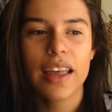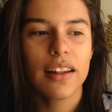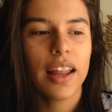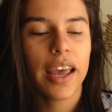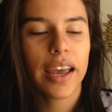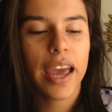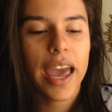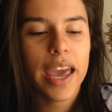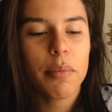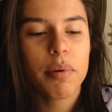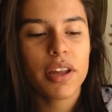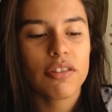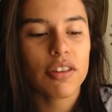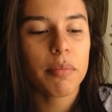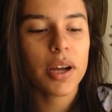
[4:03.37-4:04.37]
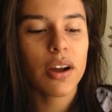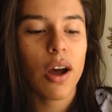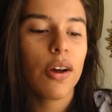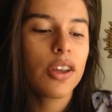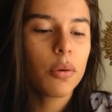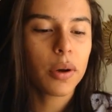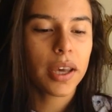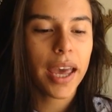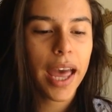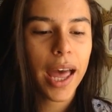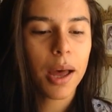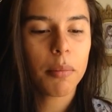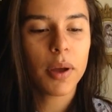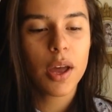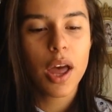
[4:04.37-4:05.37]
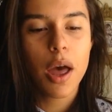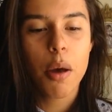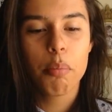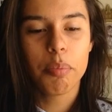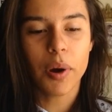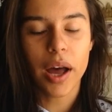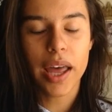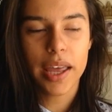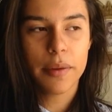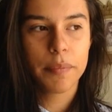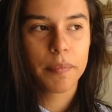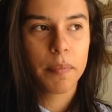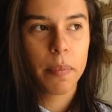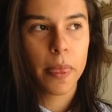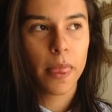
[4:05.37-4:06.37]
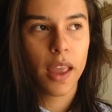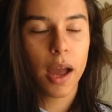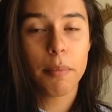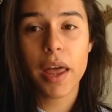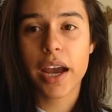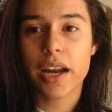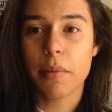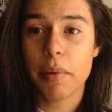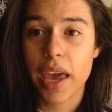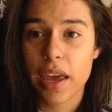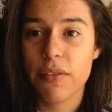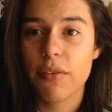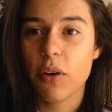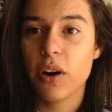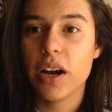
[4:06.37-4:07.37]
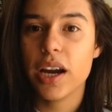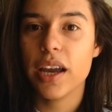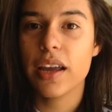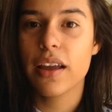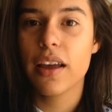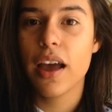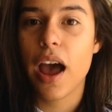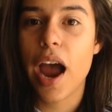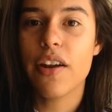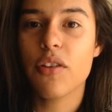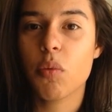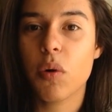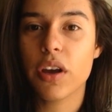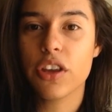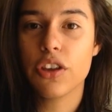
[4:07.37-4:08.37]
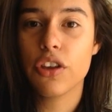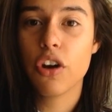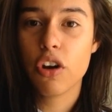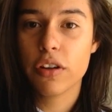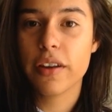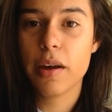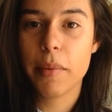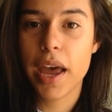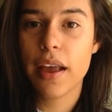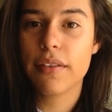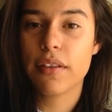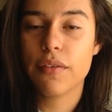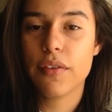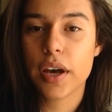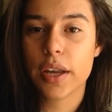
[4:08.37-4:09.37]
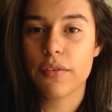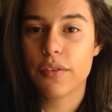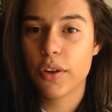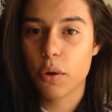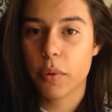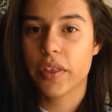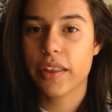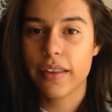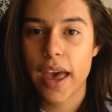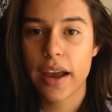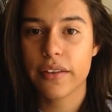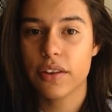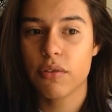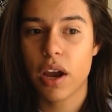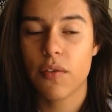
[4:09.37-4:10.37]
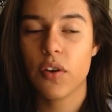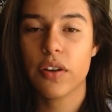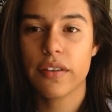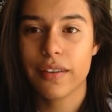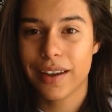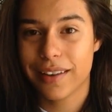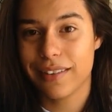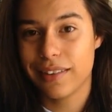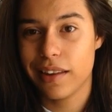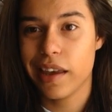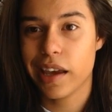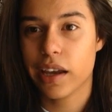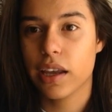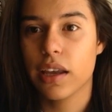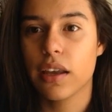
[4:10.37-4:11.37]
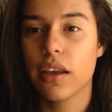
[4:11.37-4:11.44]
Like, hey bitch, I'm gonna call you a cab, but I'm not gonna pay for it. I just want your dumb ass to fucking flirt with the taxi driver and suck his dick.